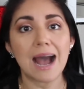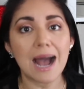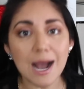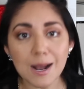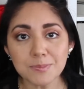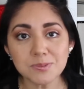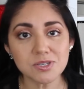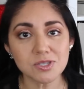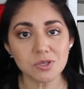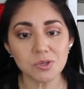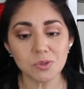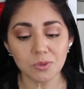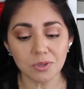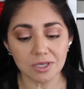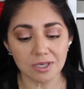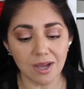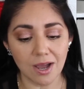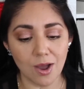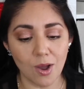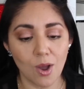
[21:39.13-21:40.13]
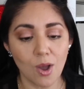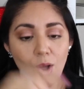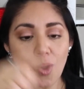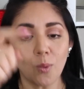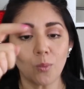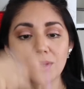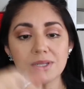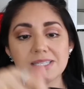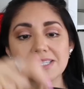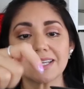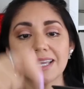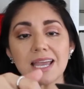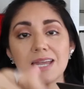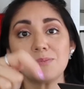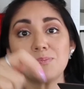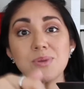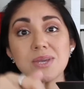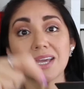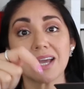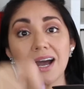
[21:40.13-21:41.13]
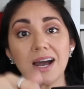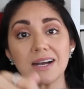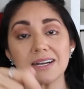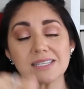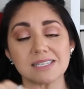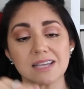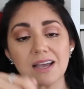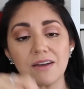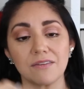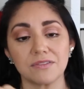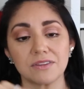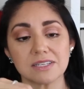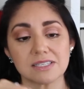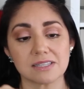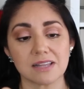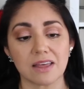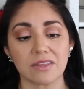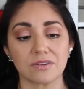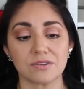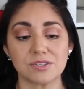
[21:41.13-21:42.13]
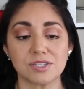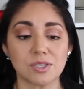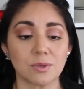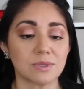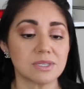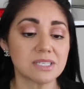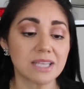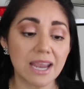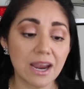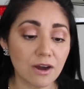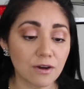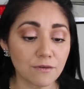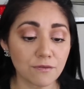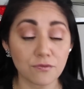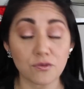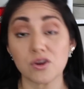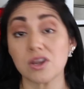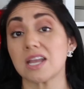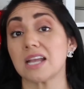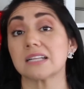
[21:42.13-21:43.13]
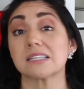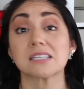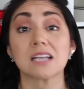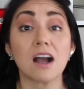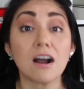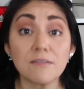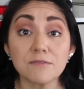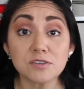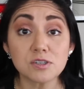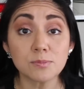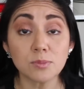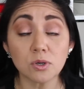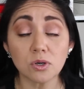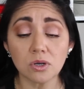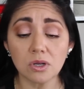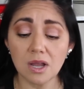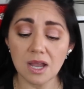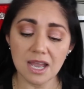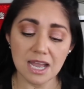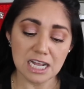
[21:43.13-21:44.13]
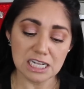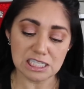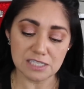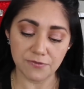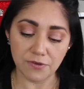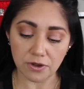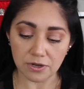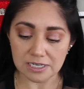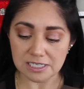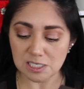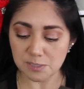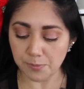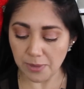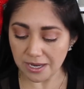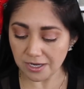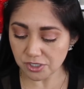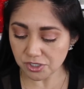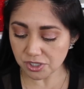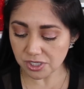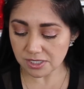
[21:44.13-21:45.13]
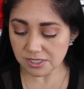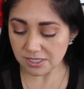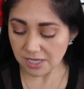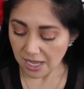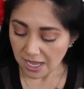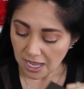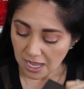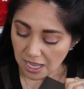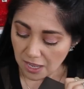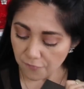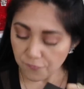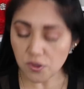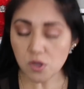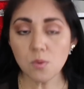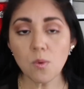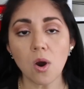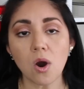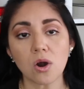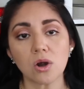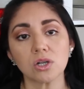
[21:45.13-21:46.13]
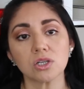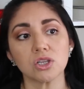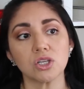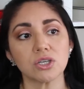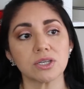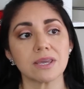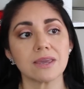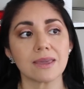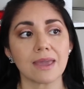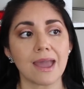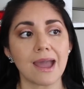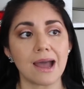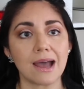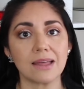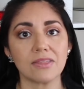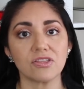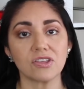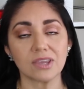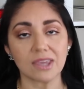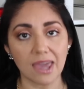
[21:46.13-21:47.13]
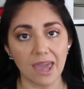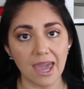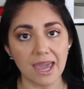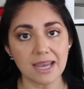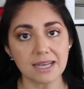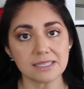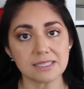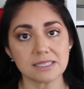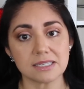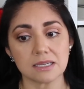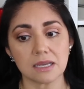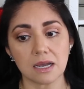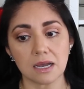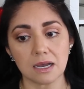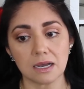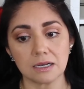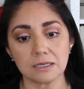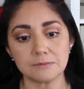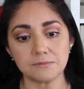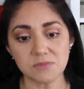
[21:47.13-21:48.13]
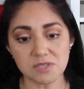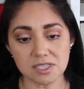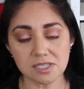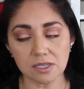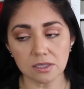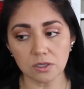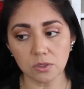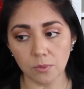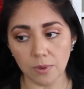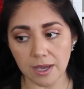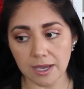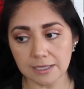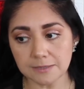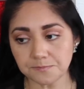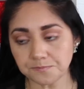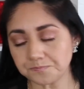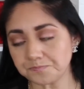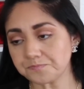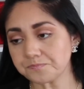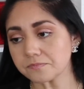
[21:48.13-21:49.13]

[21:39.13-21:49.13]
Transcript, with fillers: Absolutely not. Once again, because of this leather. So it's carefree, it's comfortable, it's very spacious. If you are looking at the Kate um, silhouette